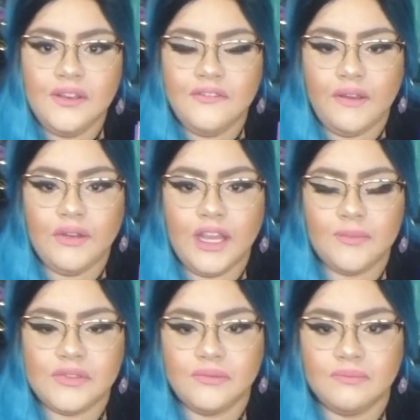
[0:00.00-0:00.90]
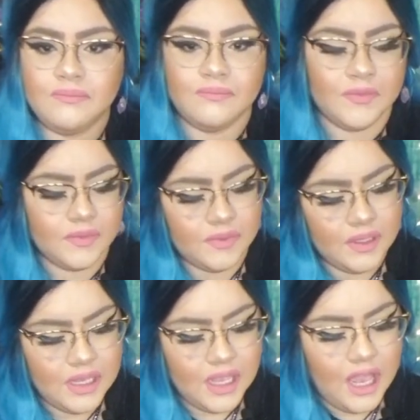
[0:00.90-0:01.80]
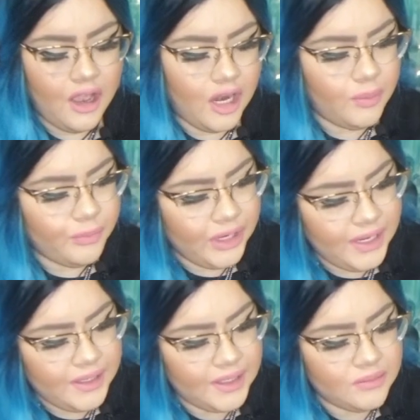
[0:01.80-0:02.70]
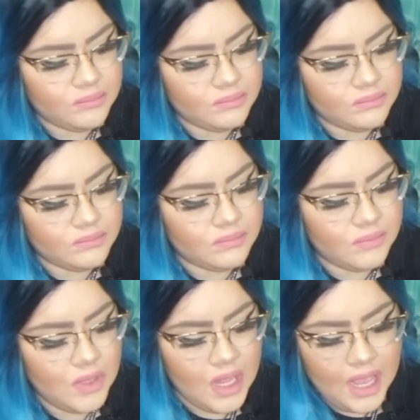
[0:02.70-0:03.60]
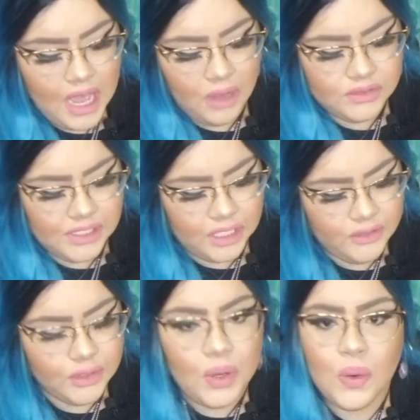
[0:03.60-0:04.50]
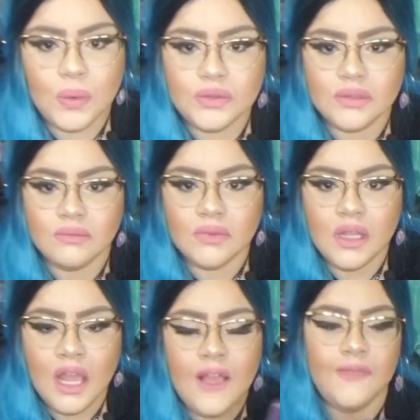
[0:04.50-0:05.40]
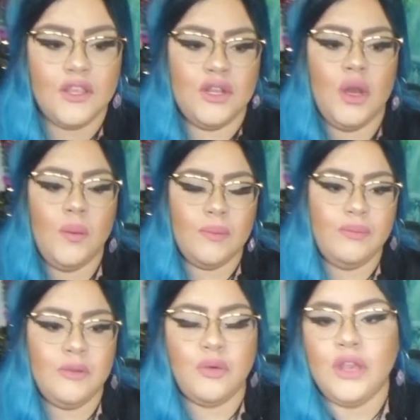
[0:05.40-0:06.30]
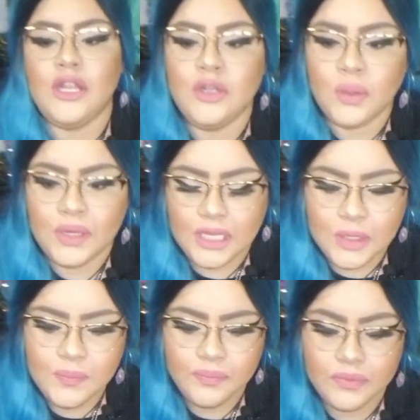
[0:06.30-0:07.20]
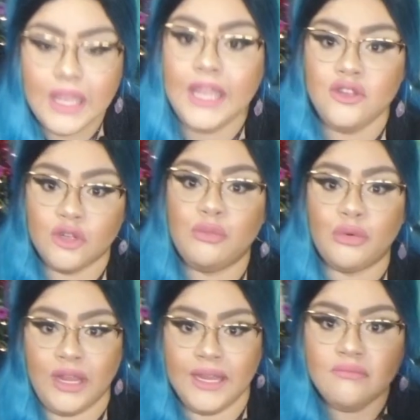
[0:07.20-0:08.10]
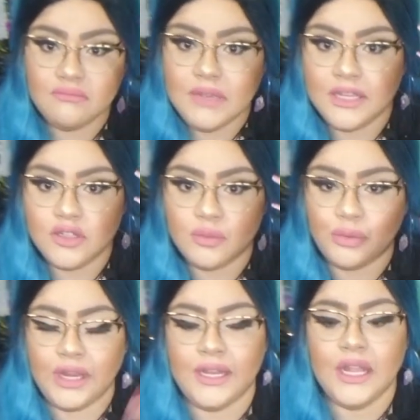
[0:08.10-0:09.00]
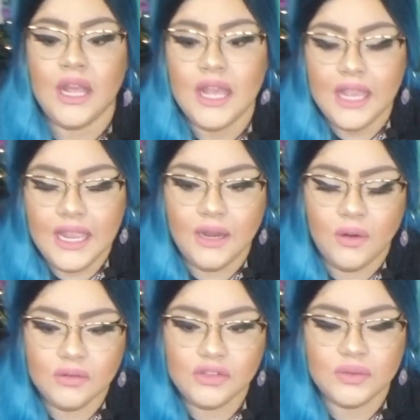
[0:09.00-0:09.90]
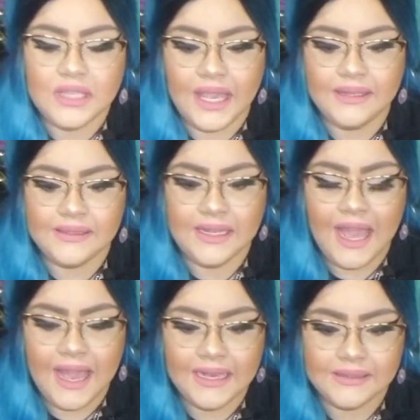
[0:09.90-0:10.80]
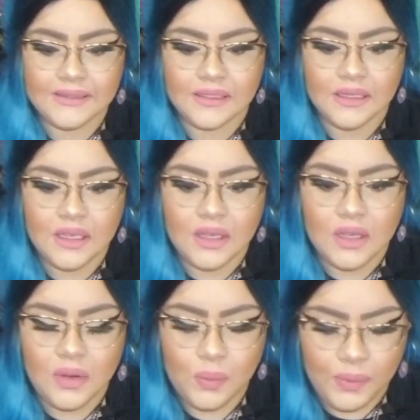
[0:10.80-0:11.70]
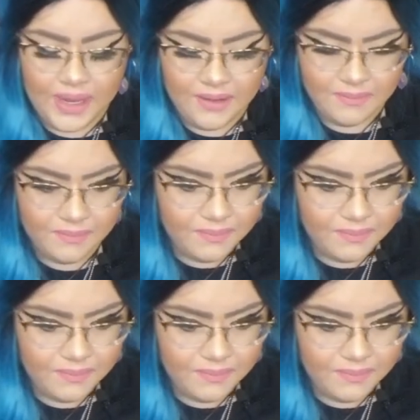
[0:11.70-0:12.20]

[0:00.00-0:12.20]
Five of Cups. Heartbreak. Outside on the cold. Do you know when people ignore you? In your brain, it also takes it as when